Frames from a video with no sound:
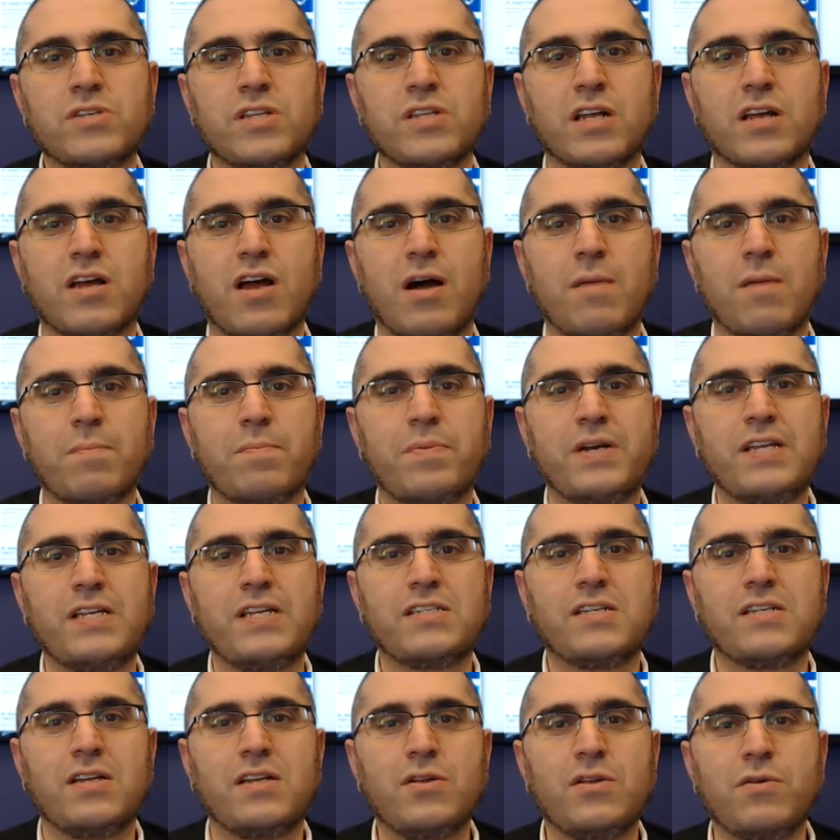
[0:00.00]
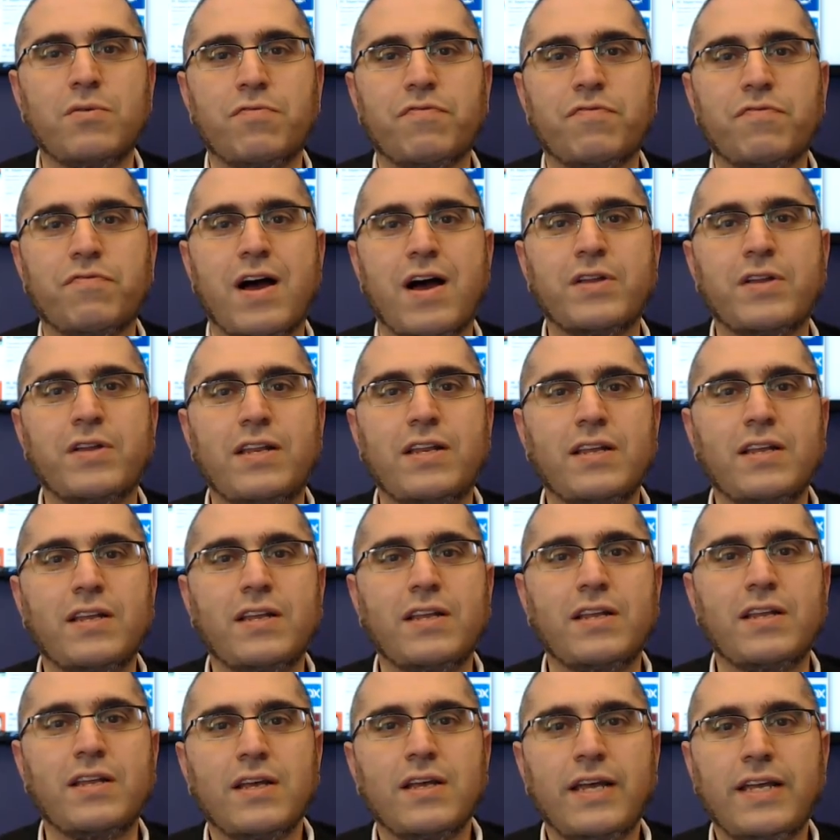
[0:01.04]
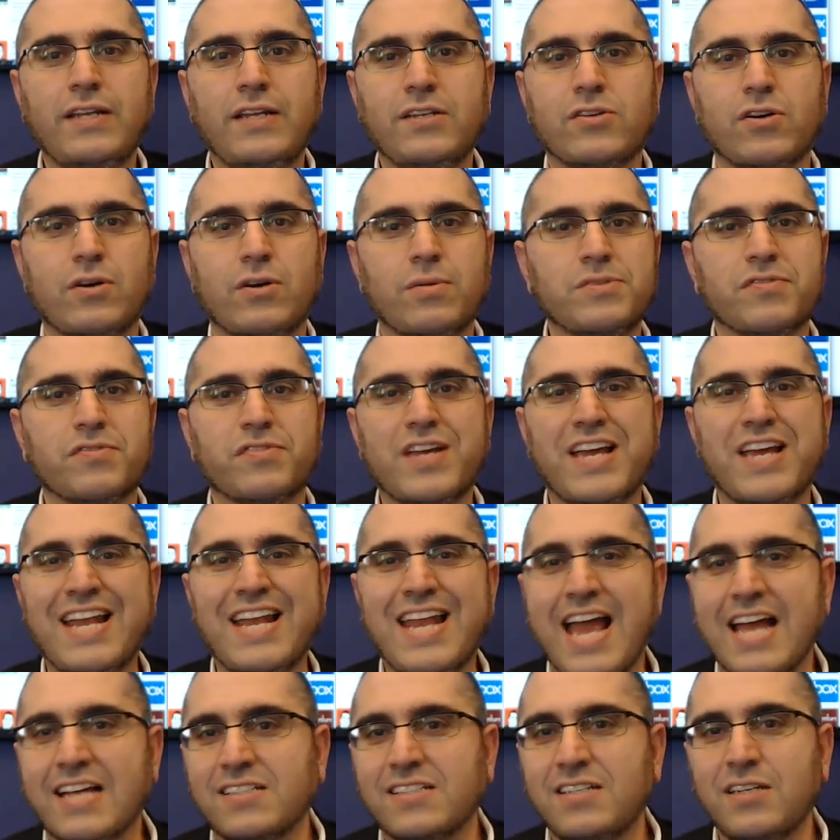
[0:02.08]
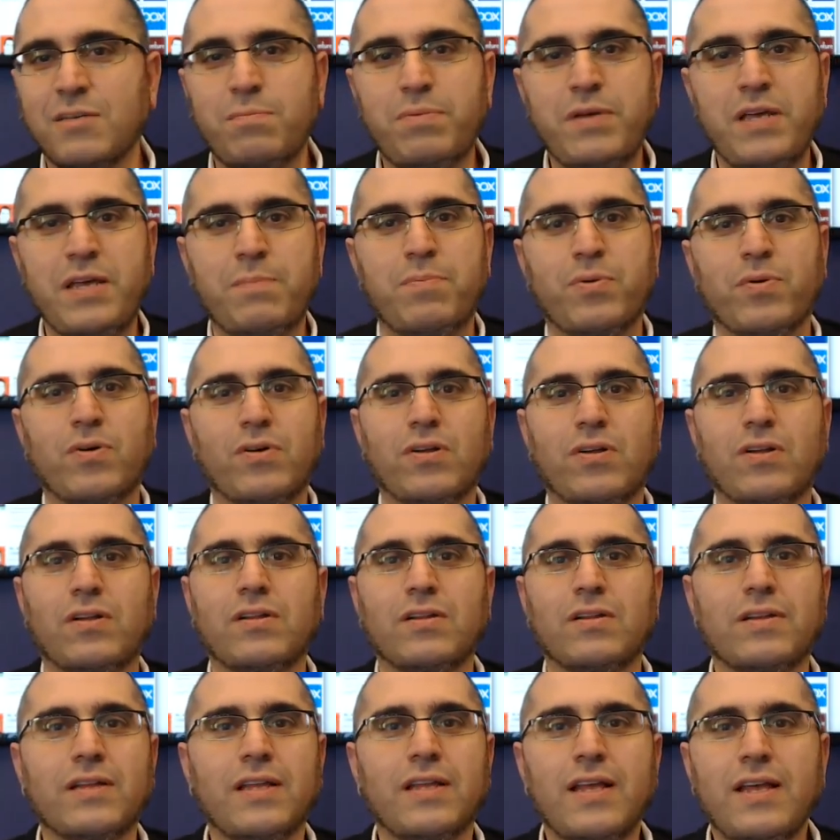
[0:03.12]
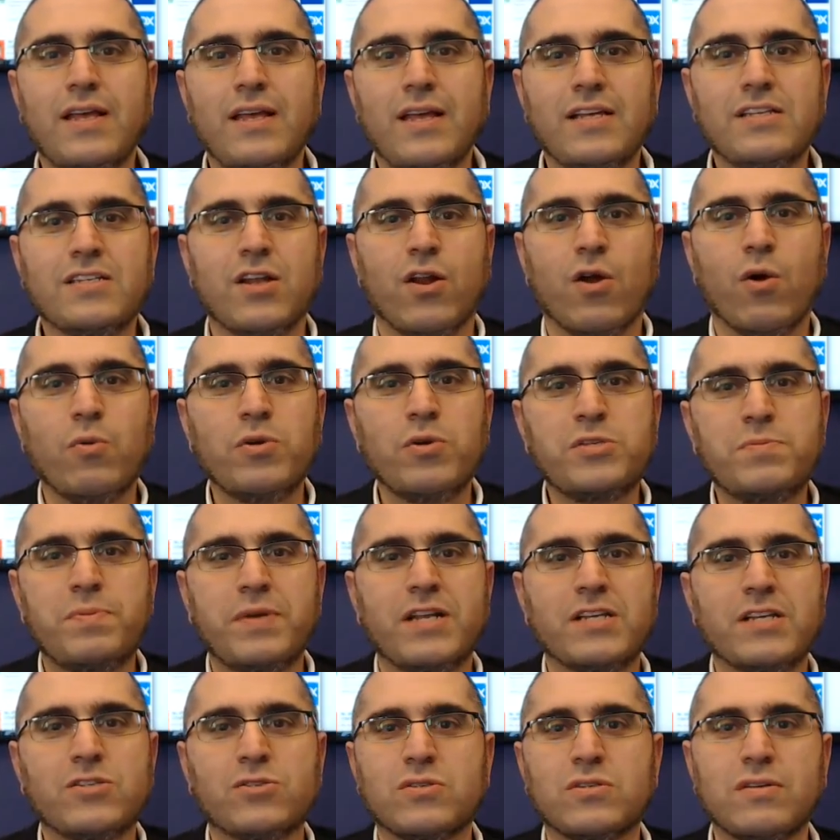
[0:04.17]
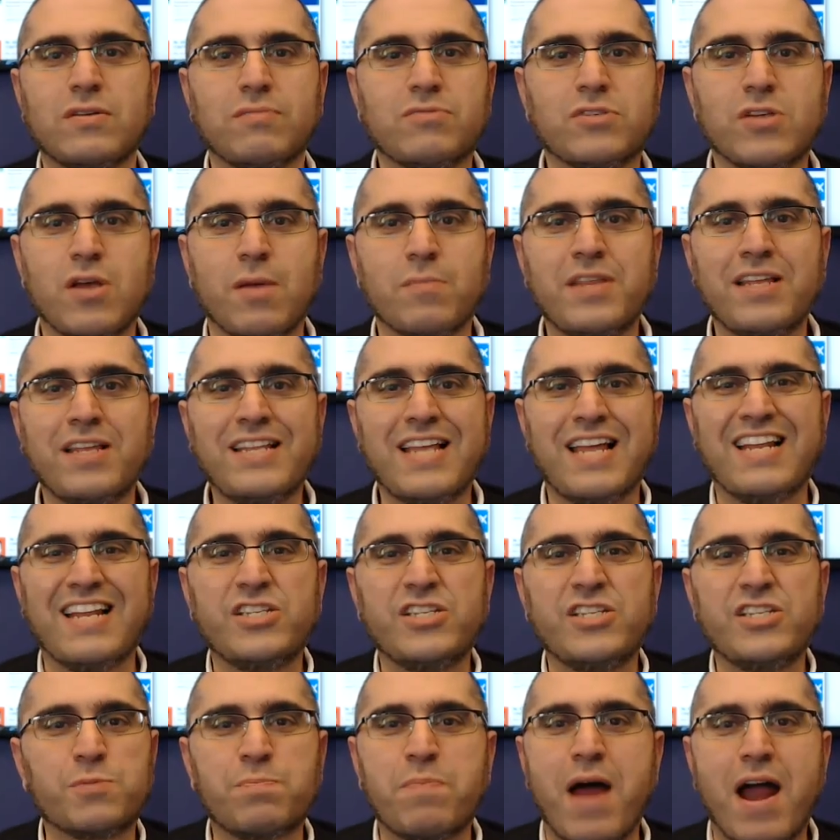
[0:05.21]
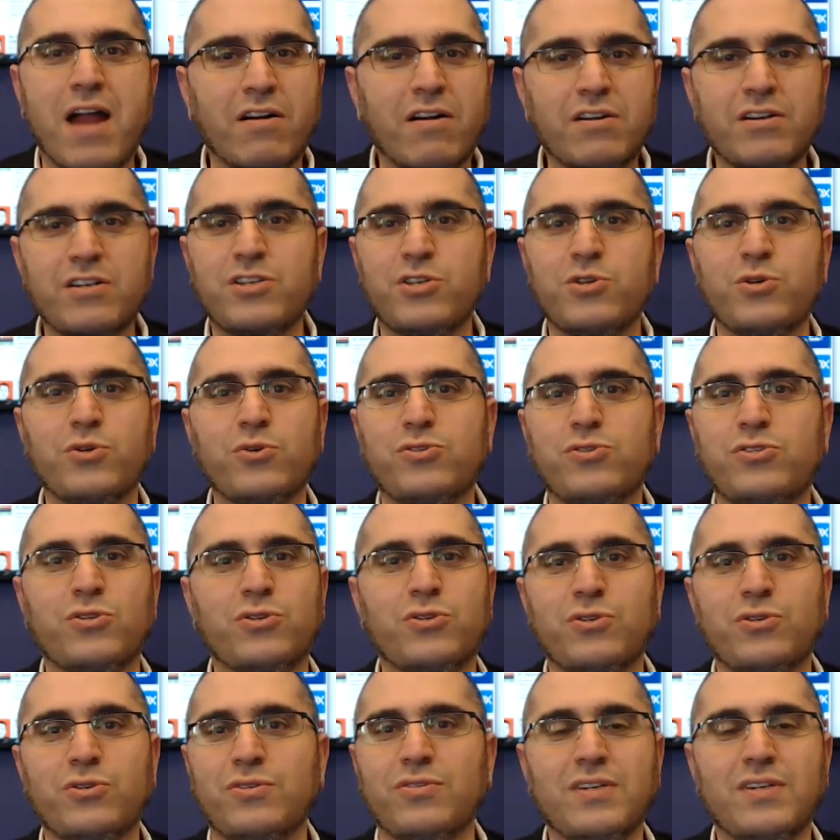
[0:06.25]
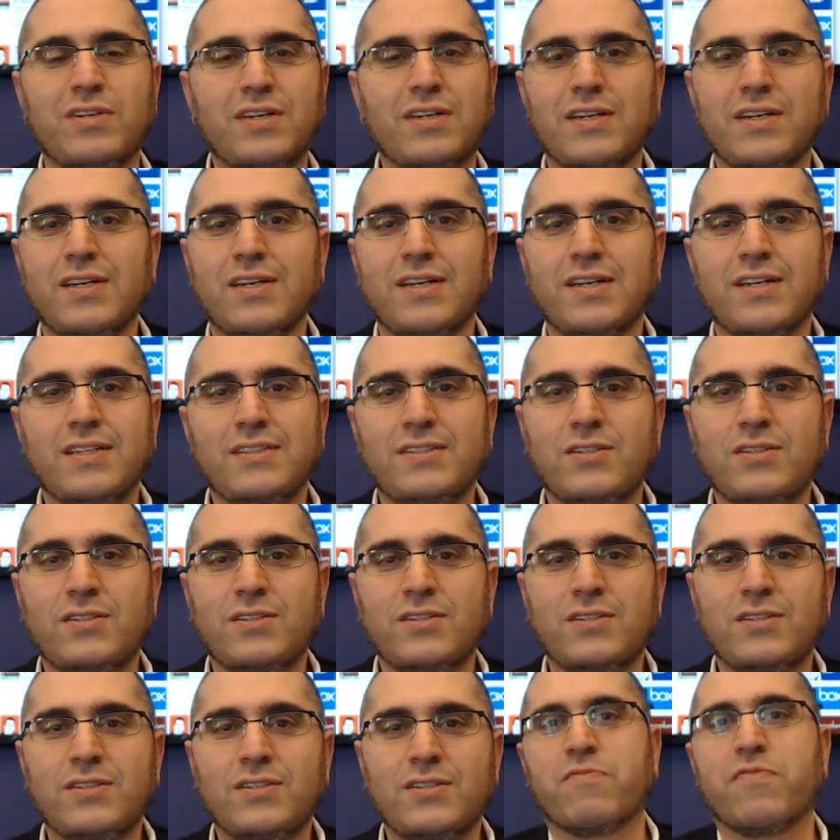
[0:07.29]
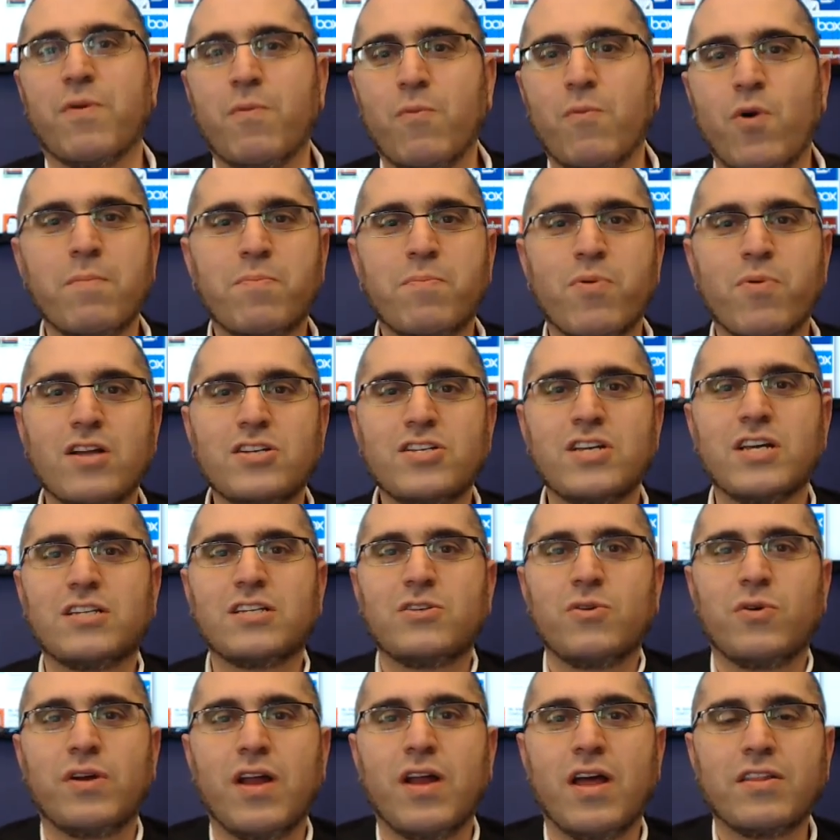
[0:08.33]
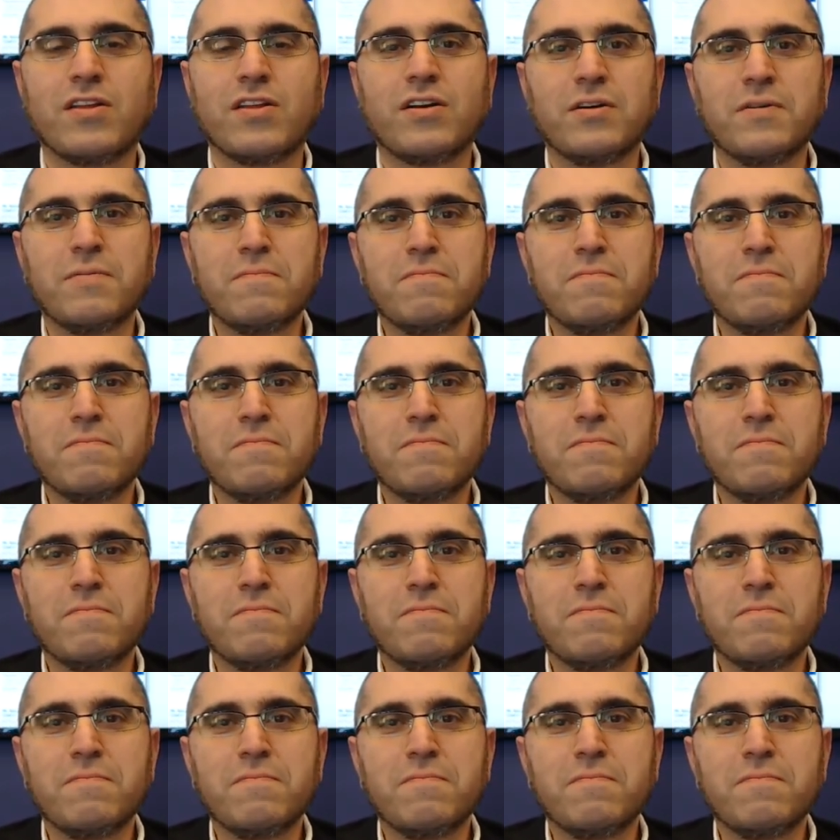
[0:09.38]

of the companies that you founded, in terms of connecting people? Has it always been a, something that inspired you to to jump from one project to another?